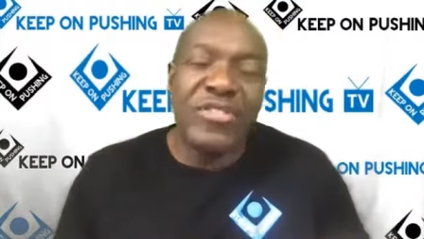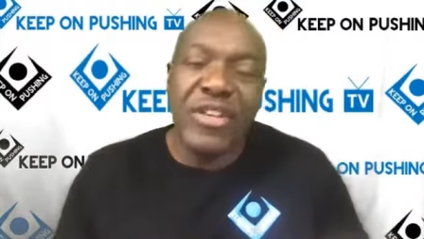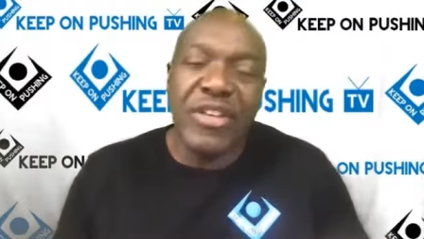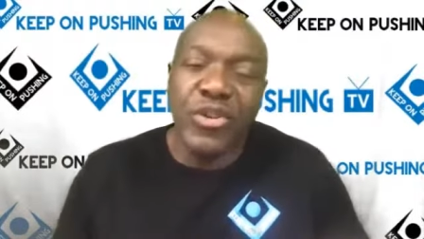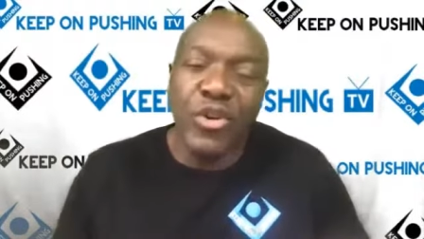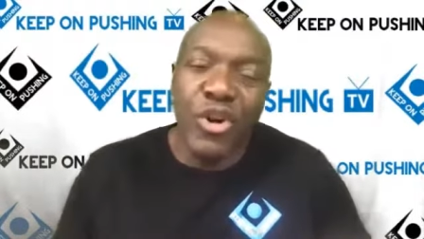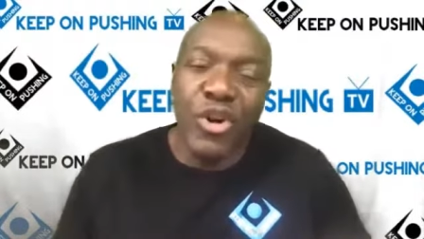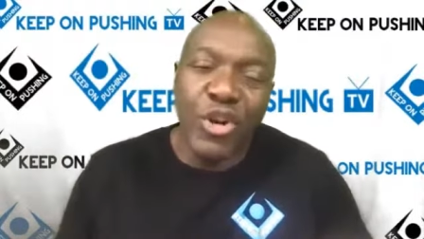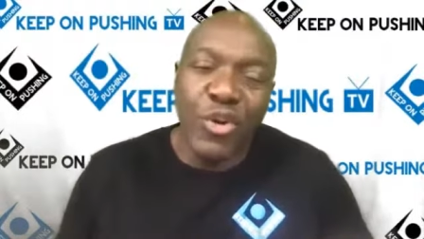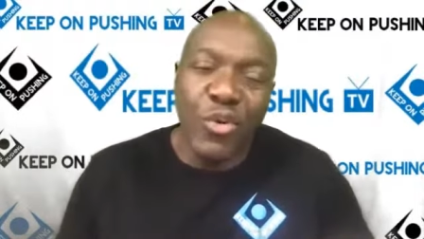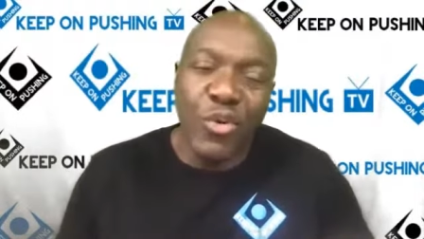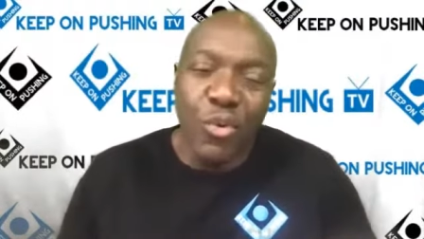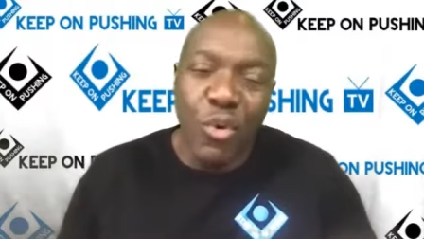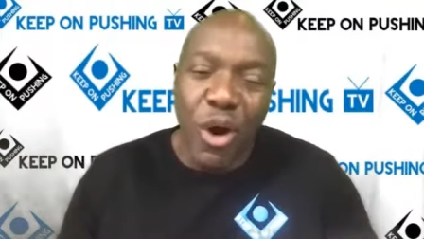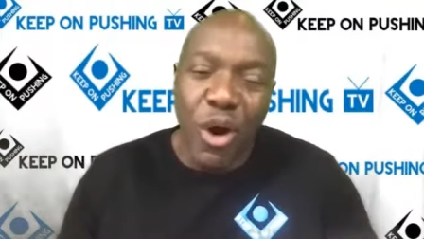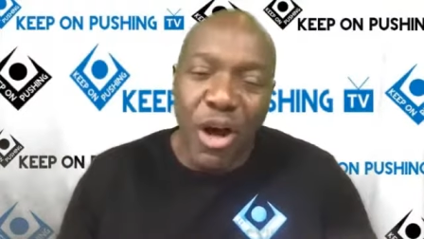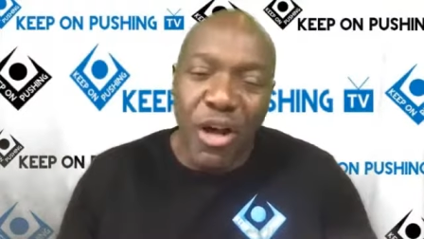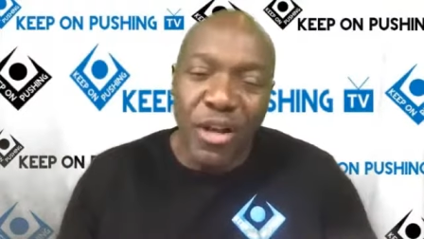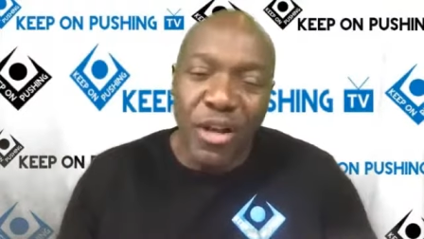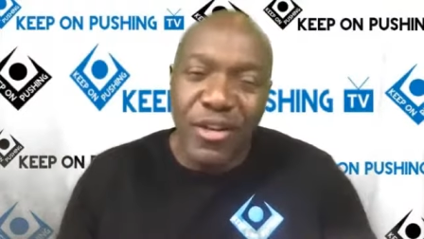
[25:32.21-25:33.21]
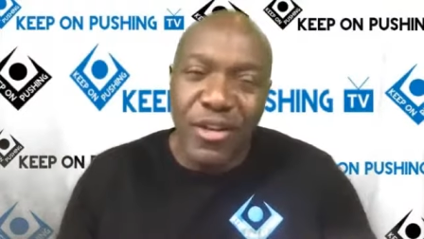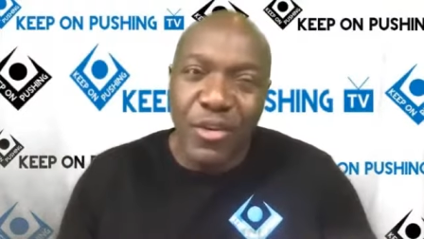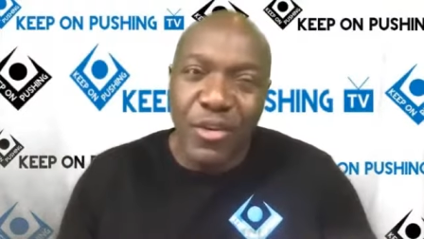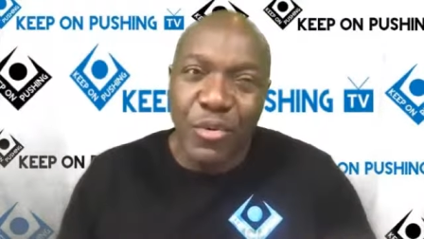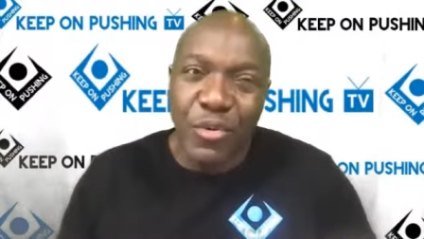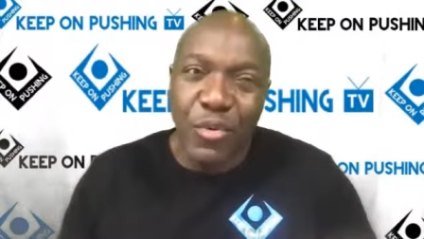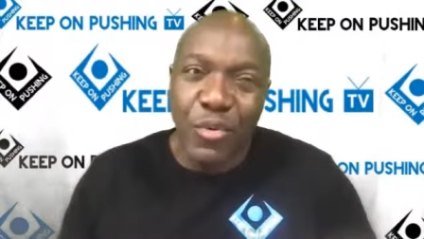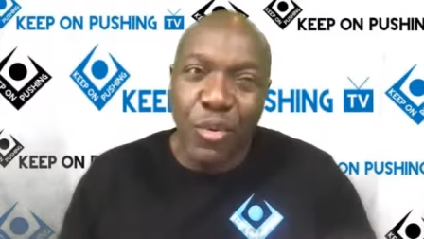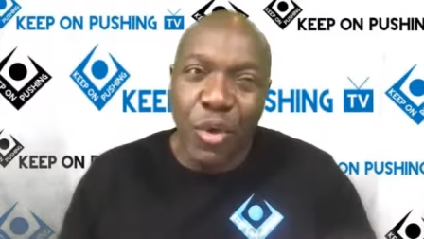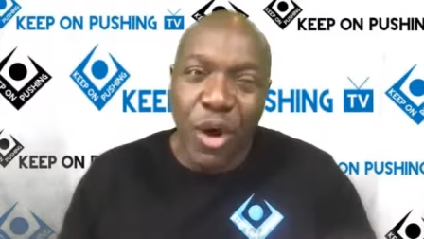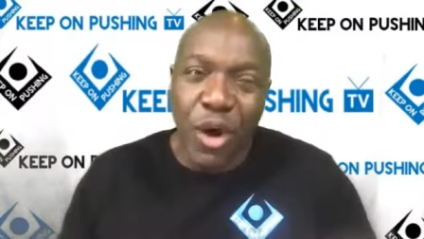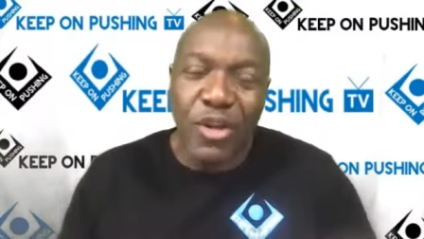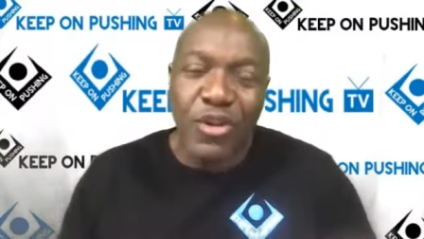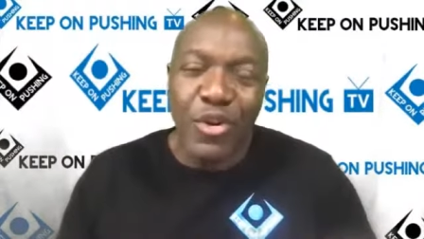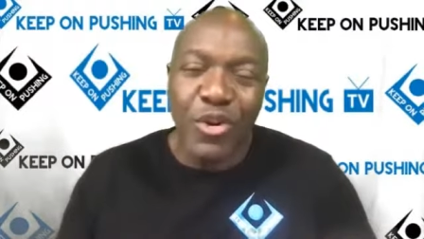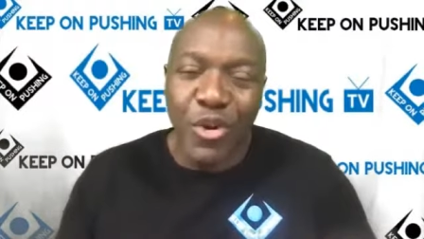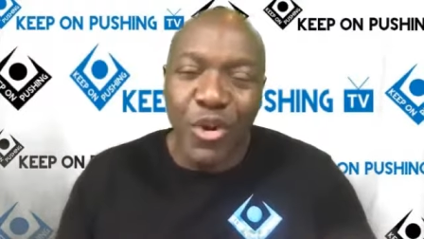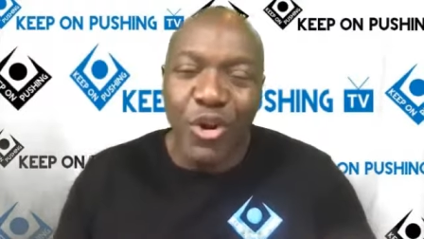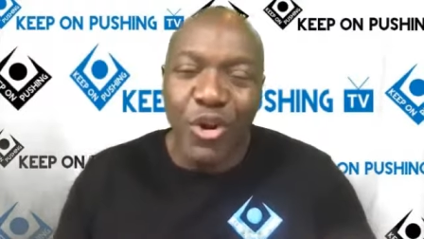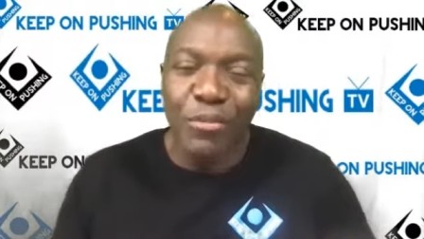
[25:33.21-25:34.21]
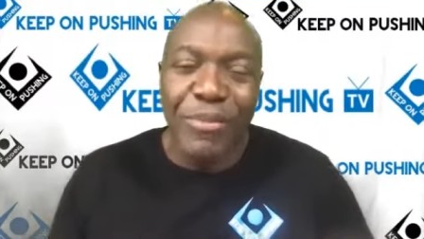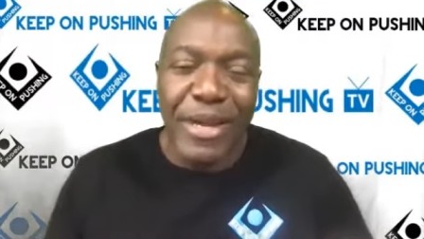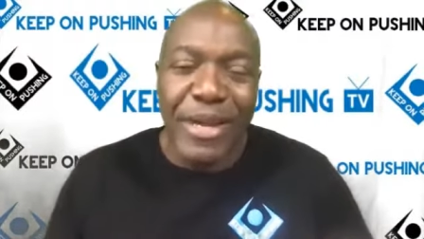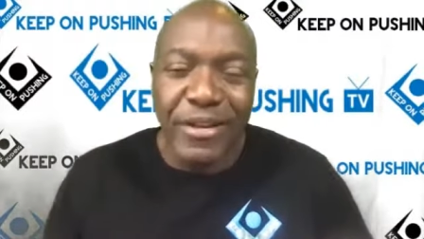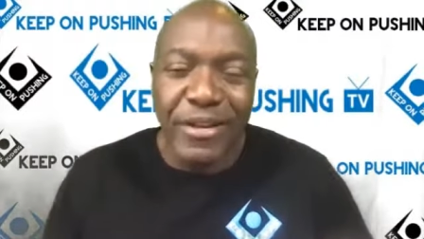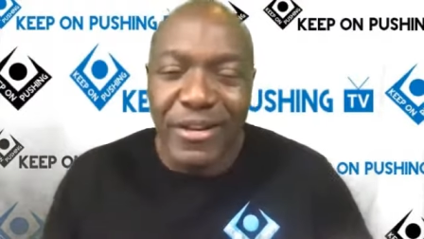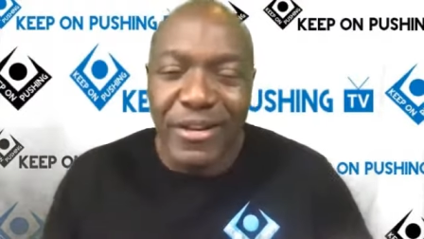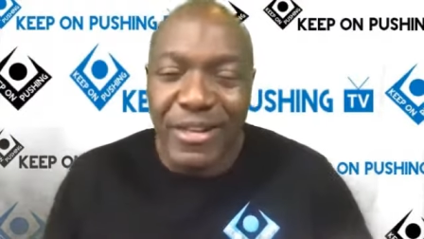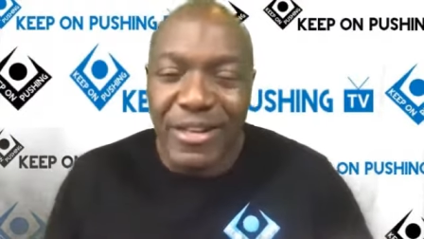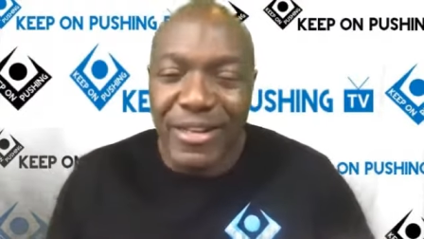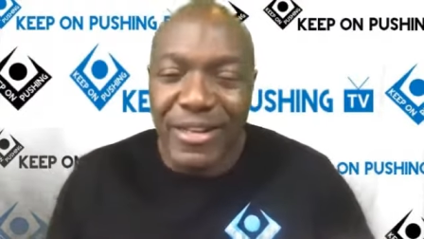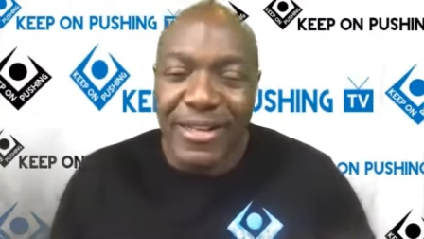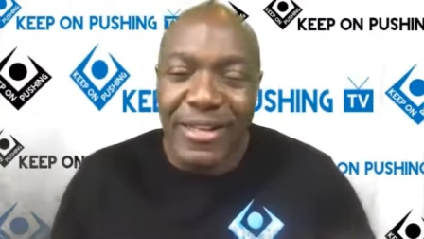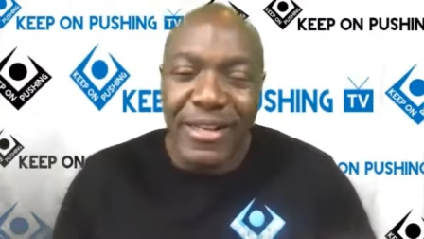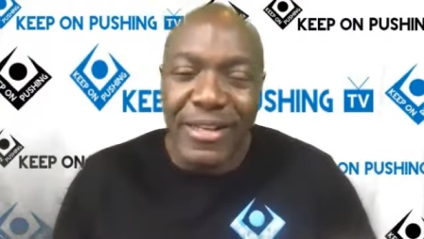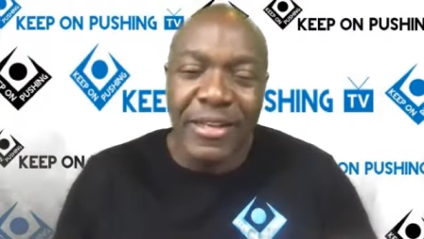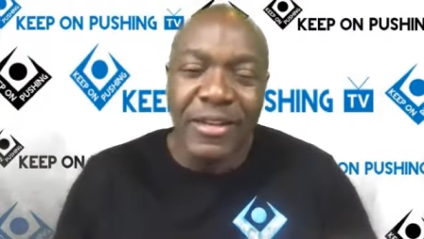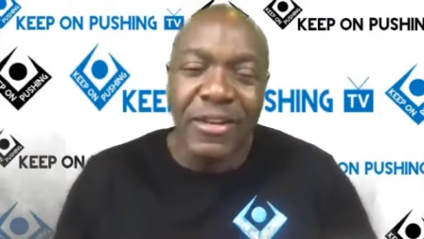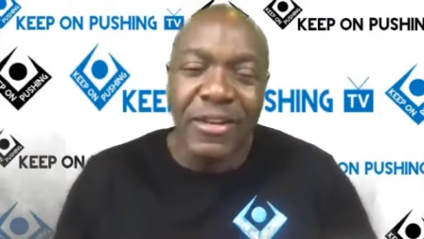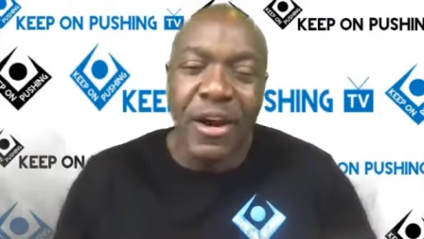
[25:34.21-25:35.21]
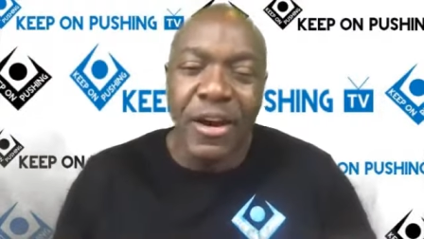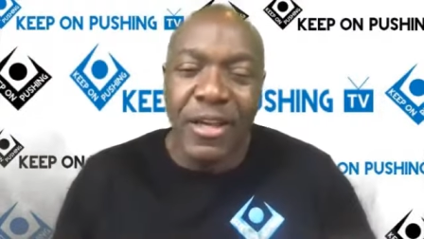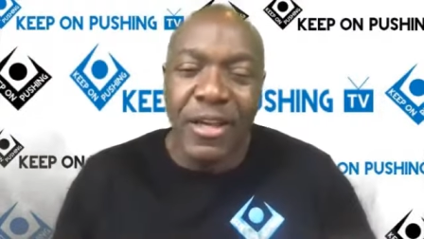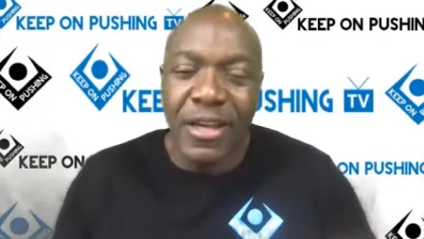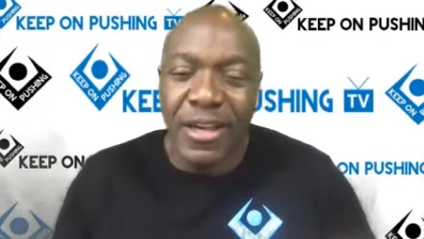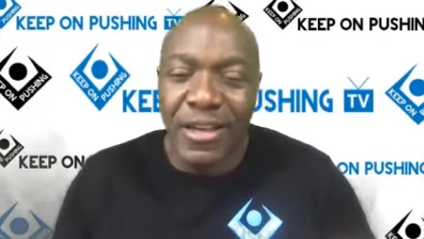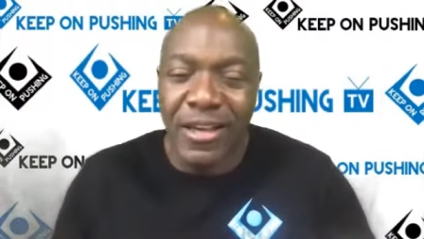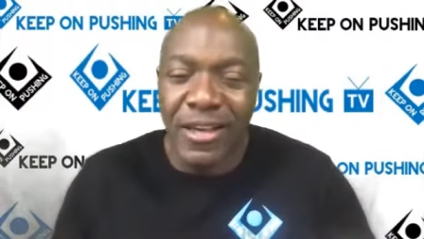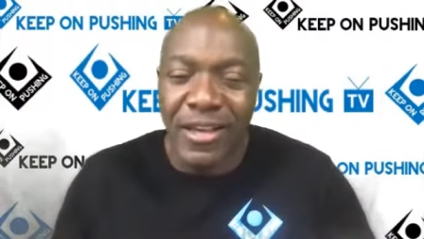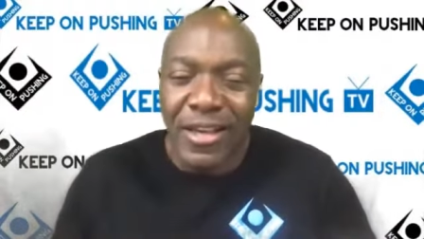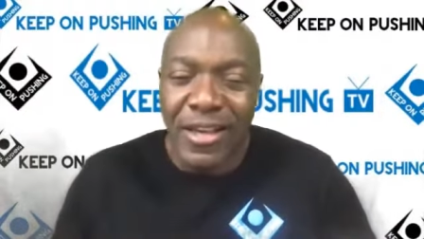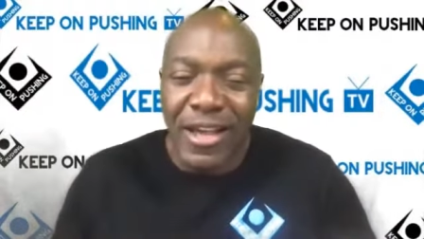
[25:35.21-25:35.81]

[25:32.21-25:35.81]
had only won one gold medal in hockey,